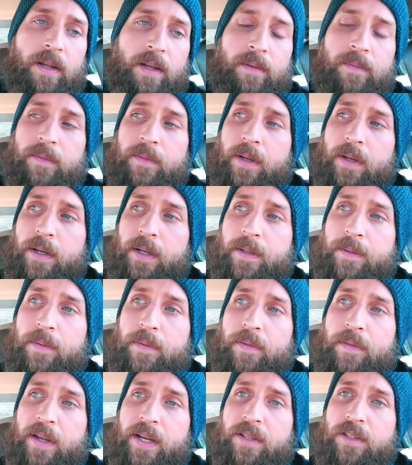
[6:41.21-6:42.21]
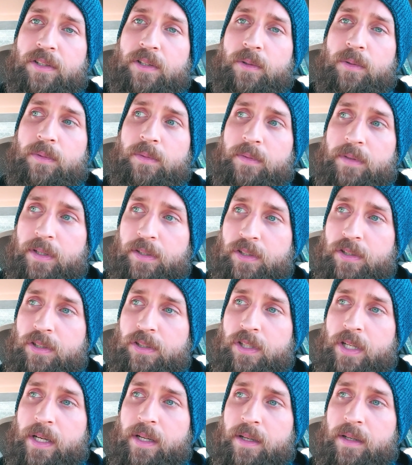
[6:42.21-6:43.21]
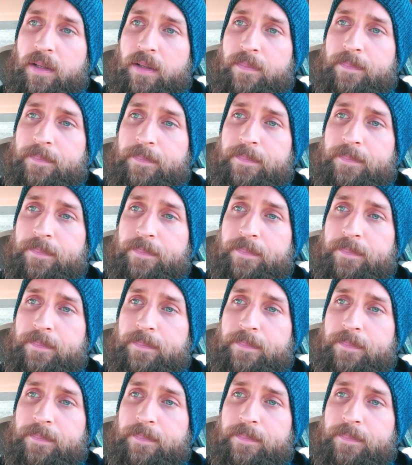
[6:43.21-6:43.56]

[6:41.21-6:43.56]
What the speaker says: and thanks to the shitty